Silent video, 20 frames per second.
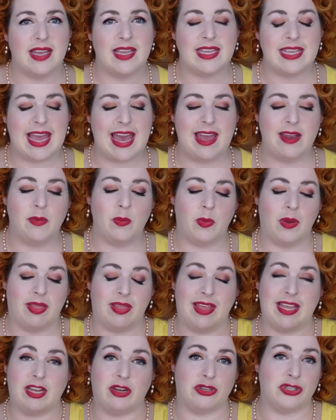again
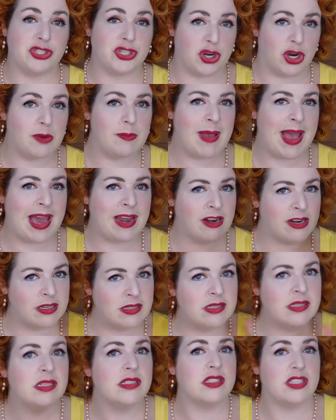with like your skirt
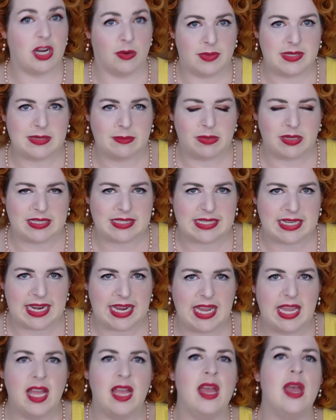pattern start with
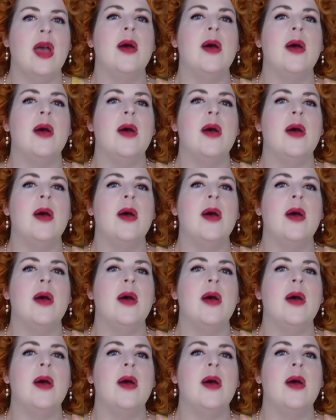simplicity